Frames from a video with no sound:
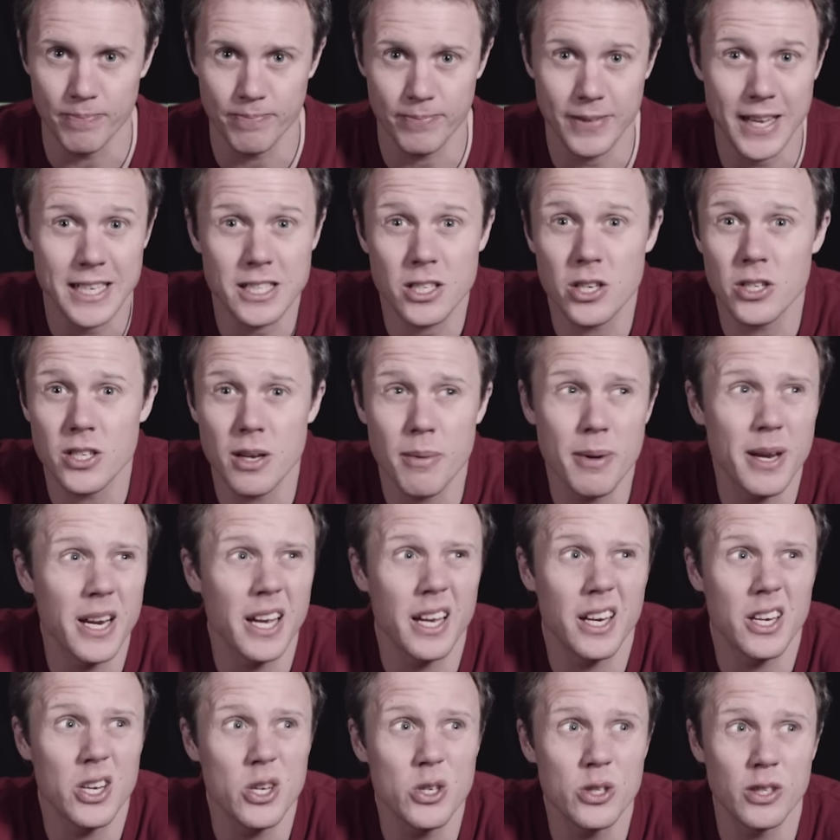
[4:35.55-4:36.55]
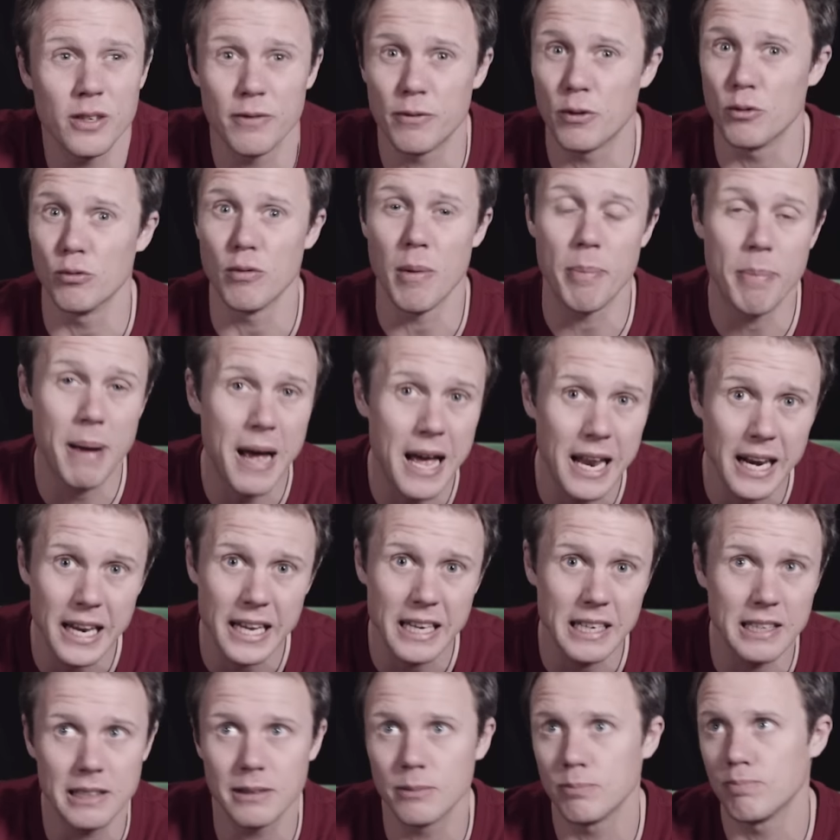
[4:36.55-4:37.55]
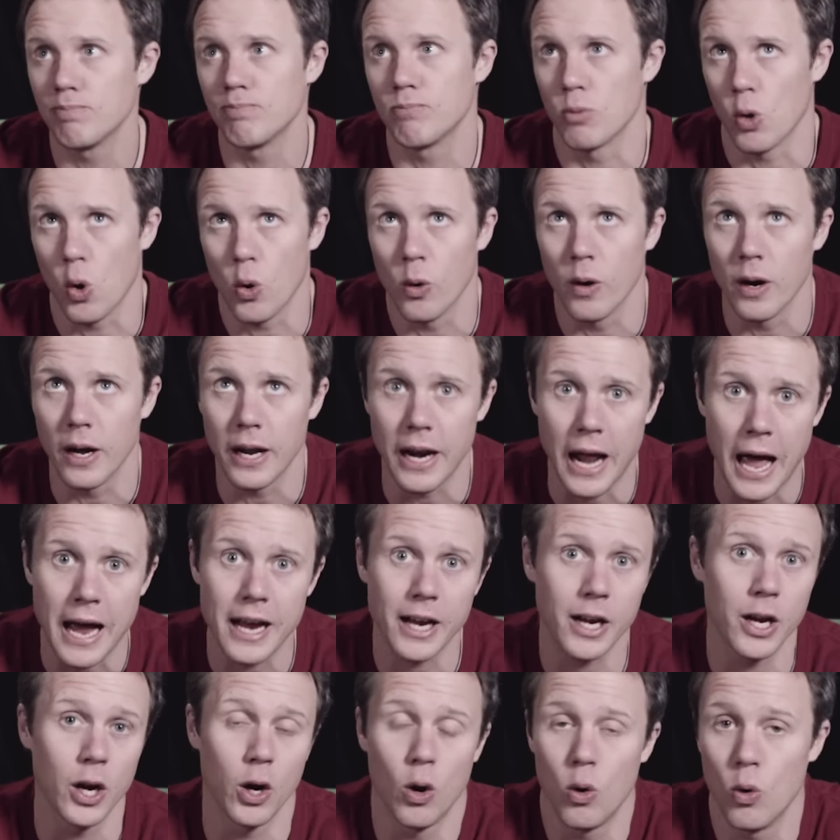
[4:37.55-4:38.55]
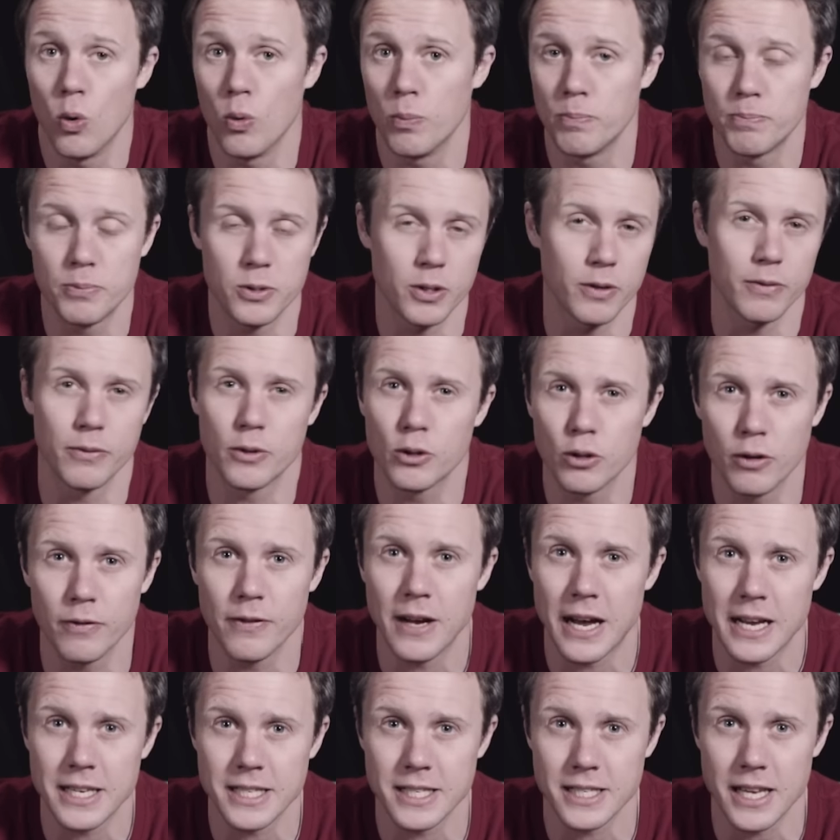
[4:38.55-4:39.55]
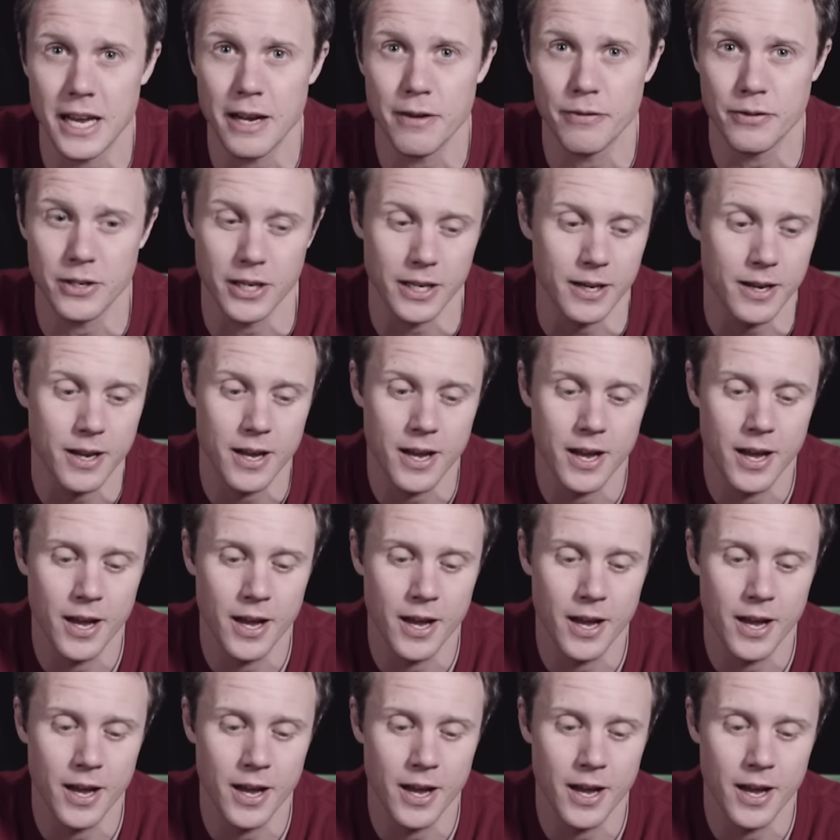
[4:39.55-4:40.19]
That's because I'm only going to use it for rappelling or an anchor or sort of crevasse safety.